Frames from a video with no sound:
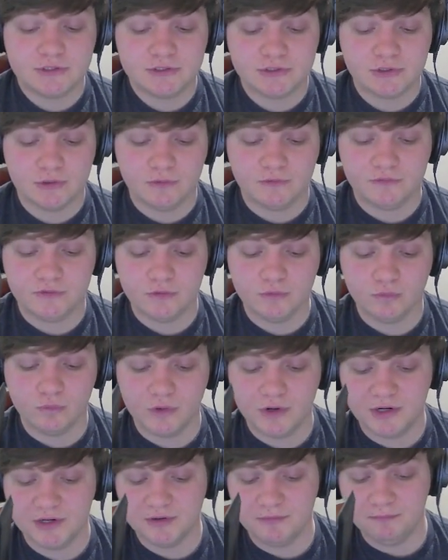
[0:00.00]
So if you
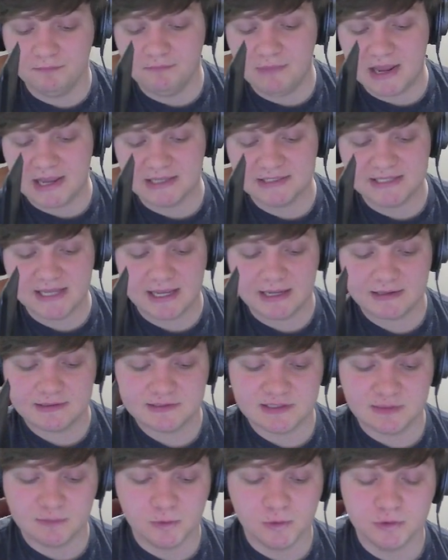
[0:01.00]
wanted to make a deck
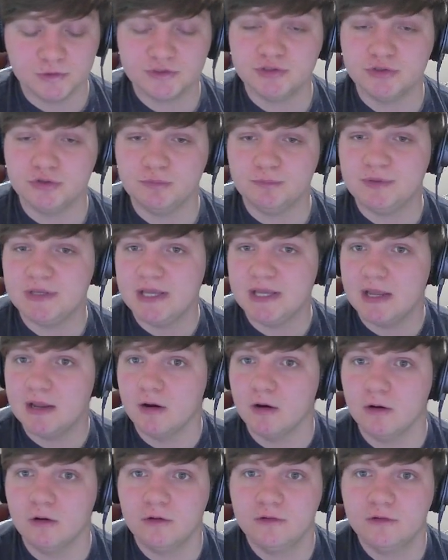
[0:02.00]
similar to
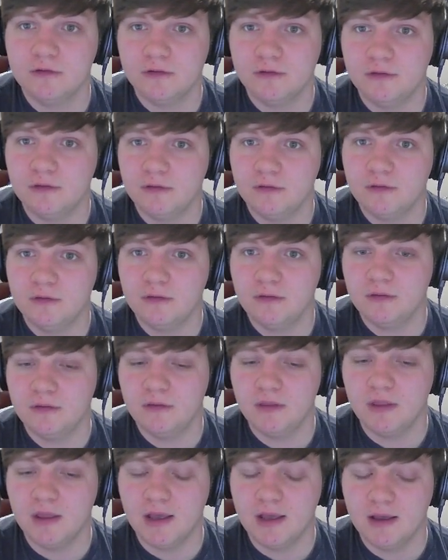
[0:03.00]
Pierre,
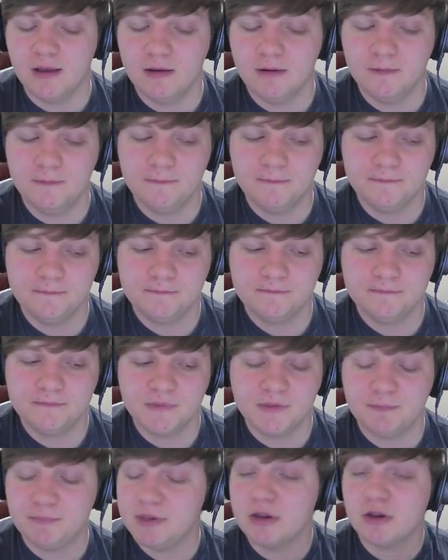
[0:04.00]
the
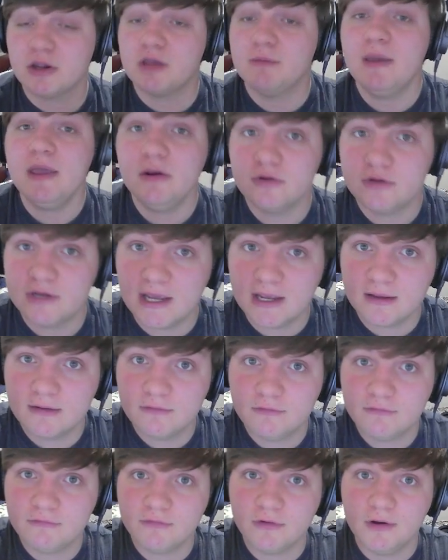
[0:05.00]
Pierre Commander deck
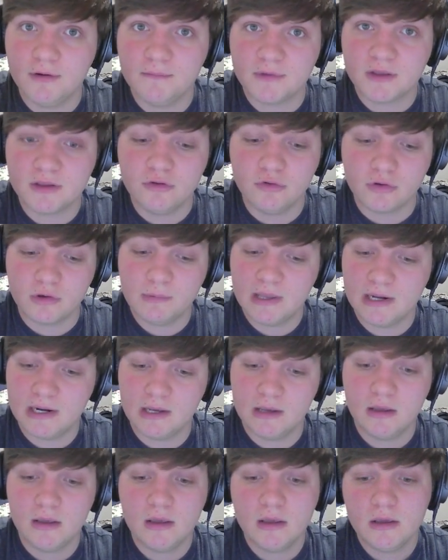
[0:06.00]
from New
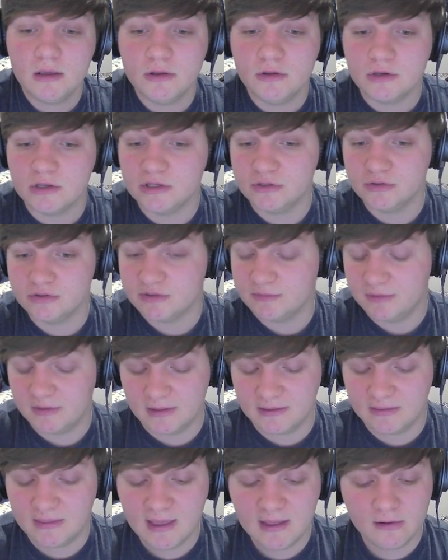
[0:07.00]
Capenna, you can do something
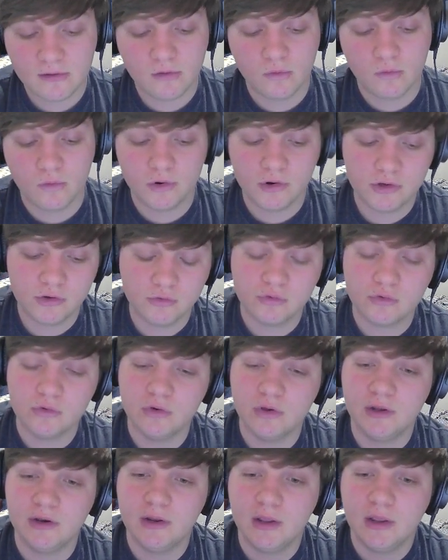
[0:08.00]
like that, or you
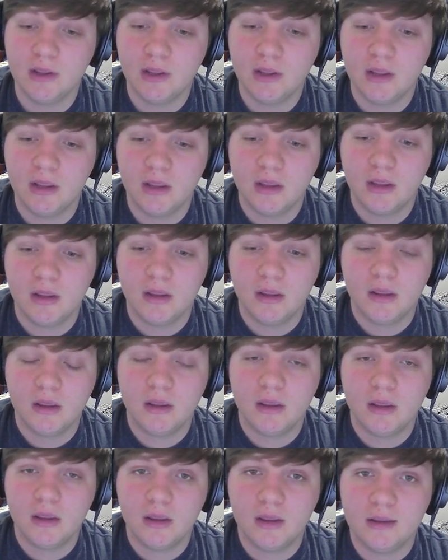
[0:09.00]
could
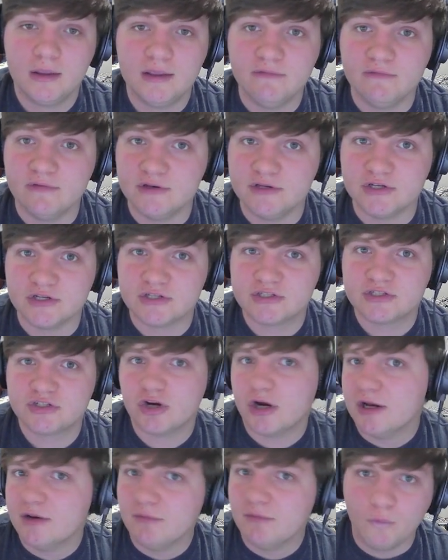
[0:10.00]
even just
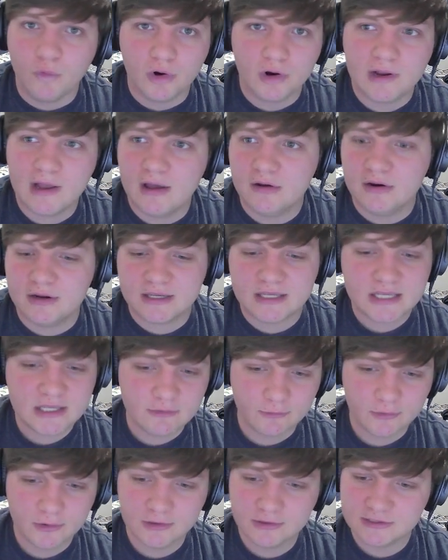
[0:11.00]
try and work out a
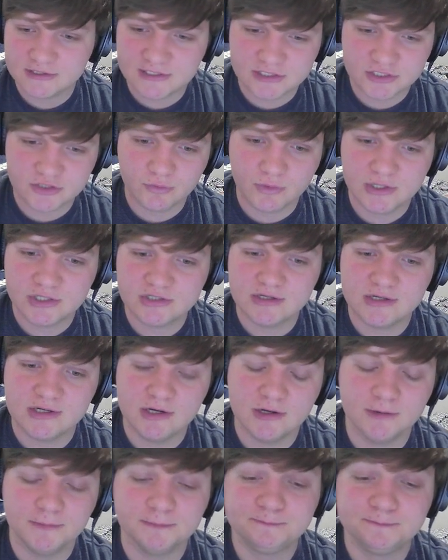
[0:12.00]
keyword situation here.